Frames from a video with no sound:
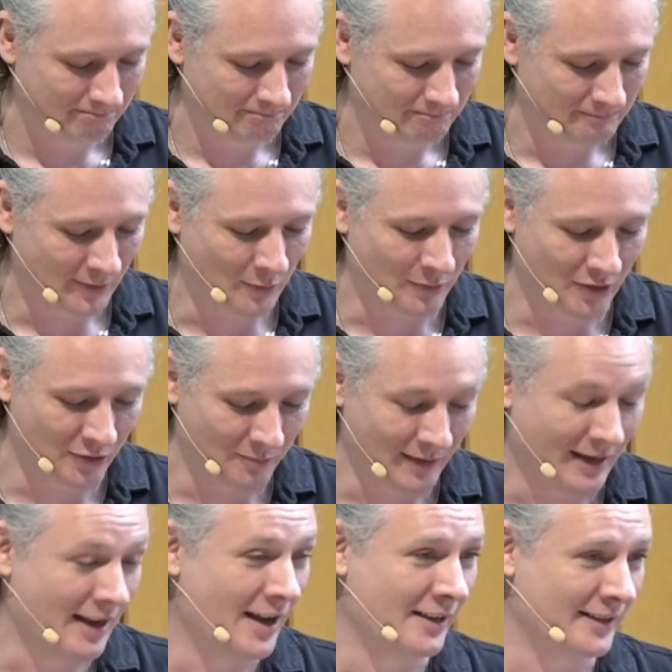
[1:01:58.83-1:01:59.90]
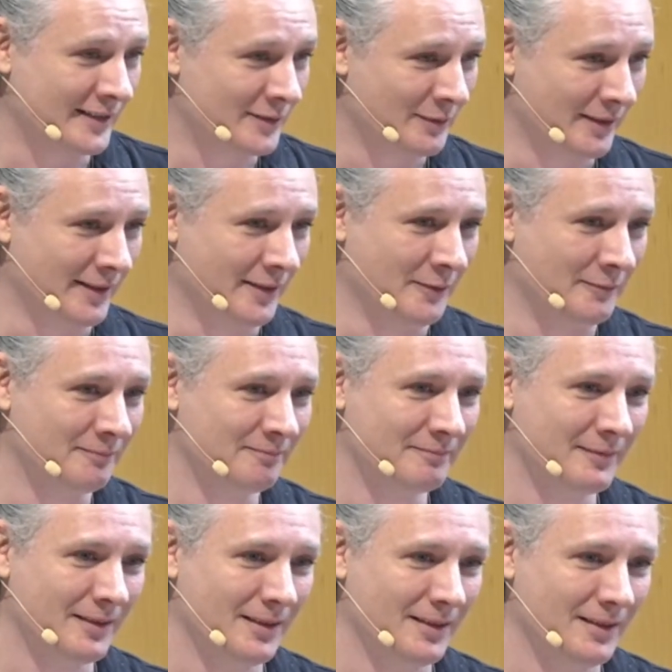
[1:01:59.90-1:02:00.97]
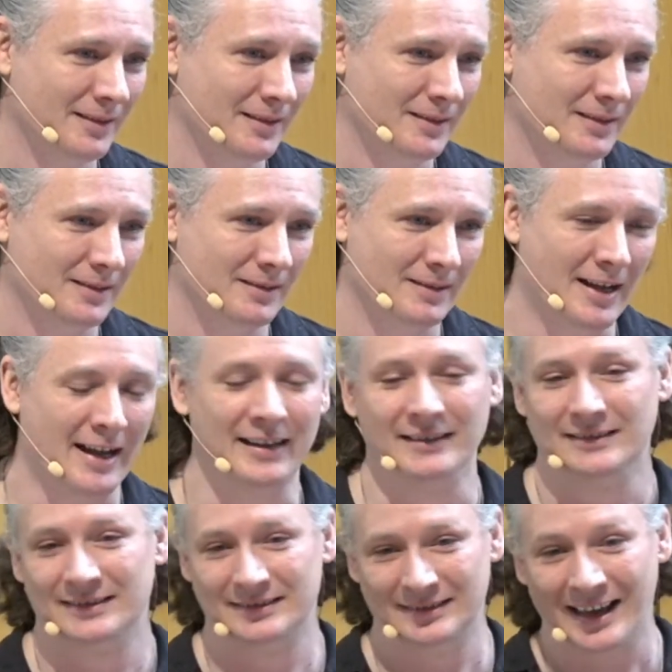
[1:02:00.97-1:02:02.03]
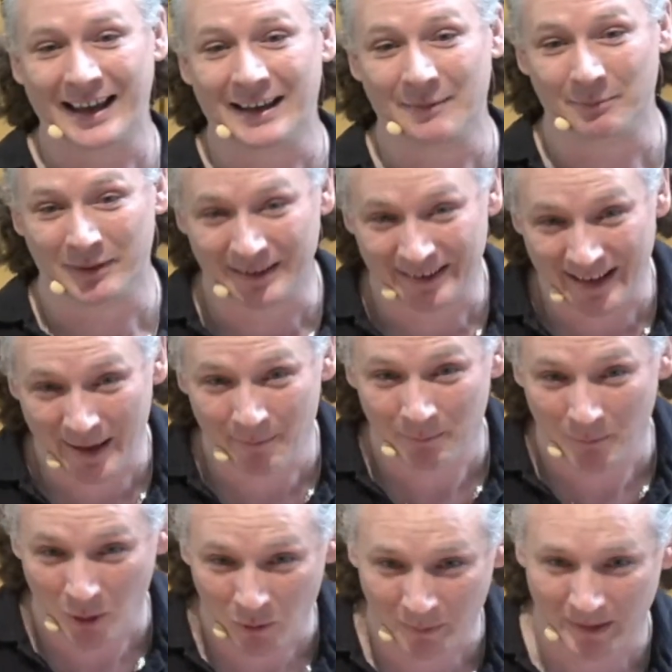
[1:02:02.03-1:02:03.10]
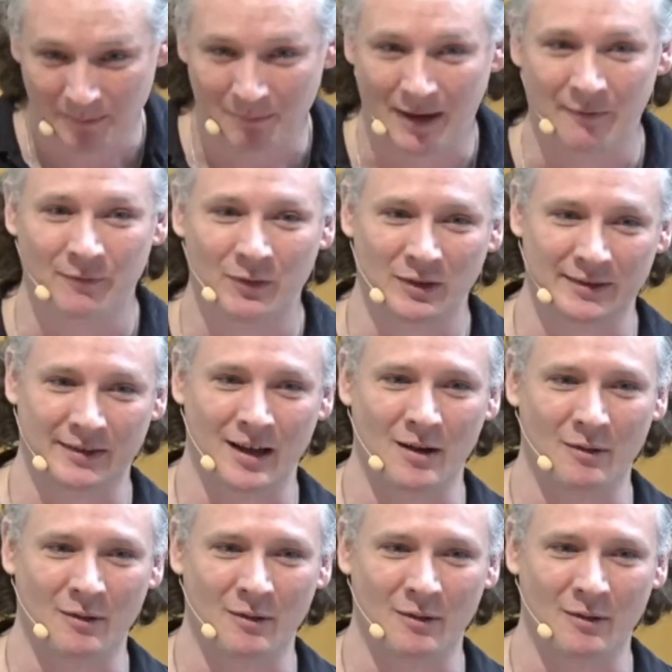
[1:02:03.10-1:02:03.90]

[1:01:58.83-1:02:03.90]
I'm going to be honest with you. I didn't say it, but in that moment, my first thought